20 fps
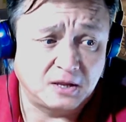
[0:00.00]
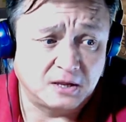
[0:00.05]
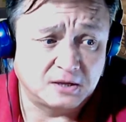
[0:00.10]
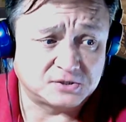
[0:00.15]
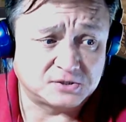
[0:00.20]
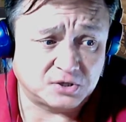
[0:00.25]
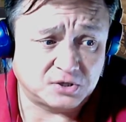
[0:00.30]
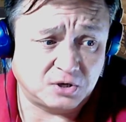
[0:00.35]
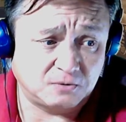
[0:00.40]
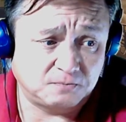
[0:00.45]

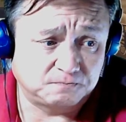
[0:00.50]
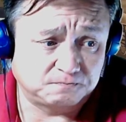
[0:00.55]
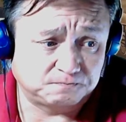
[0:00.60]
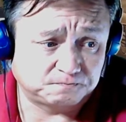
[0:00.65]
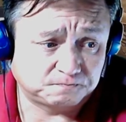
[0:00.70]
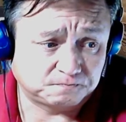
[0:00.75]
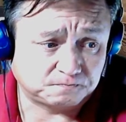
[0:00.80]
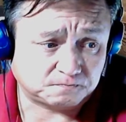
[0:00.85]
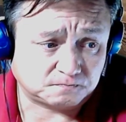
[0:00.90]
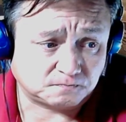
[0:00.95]
So
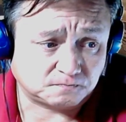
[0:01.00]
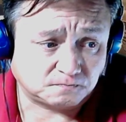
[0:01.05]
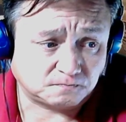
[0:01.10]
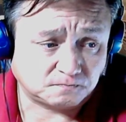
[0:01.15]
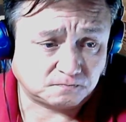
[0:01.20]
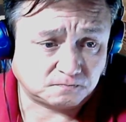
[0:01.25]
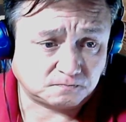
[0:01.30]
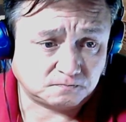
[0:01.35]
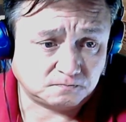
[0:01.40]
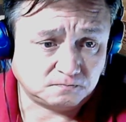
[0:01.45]

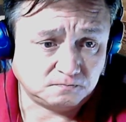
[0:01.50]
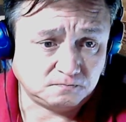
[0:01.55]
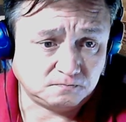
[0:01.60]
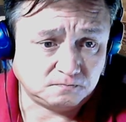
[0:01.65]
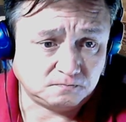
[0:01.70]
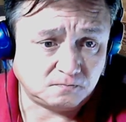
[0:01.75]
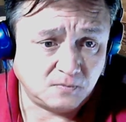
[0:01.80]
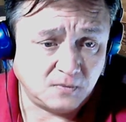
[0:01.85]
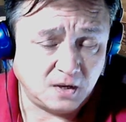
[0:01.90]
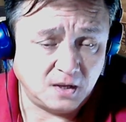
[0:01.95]

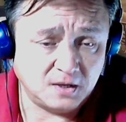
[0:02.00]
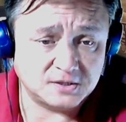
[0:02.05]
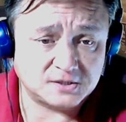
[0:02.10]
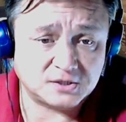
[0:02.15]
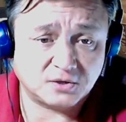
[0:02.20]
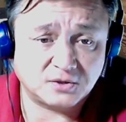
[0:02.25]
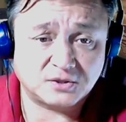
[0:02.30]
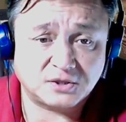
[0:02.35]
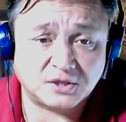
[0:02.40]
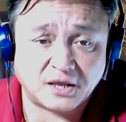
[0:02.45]

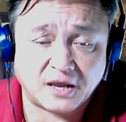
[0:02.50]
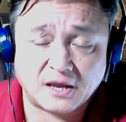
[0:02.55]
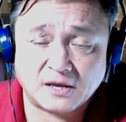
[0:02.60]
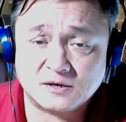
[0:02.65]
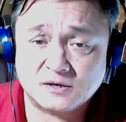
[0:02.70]
that